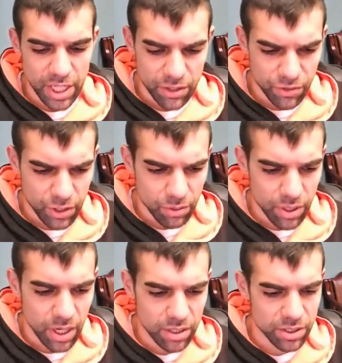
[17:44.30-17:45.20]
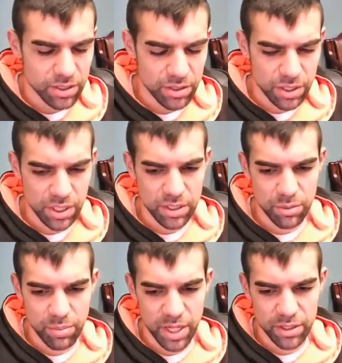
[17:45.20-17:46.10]
And if you don't constantly seek
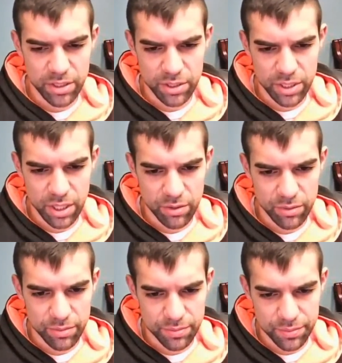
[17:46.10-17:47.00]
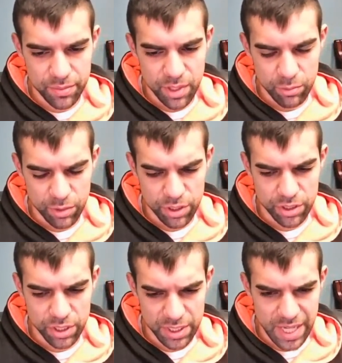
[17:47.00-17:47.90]
to better yourself, which is a
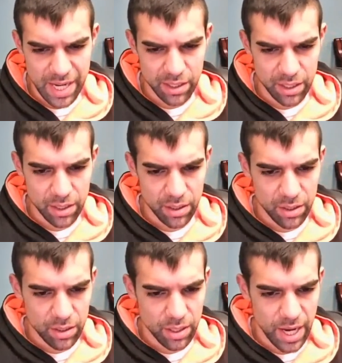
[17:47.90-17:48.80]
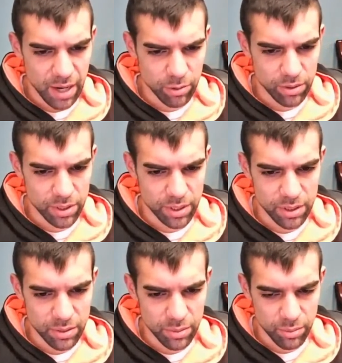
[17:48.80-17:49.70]
daily, hourly
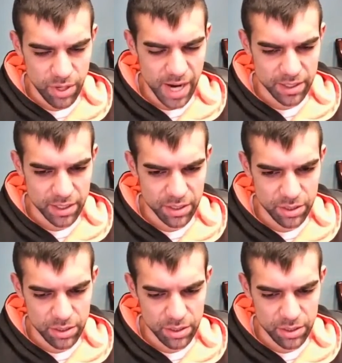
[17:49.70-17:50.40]
practice,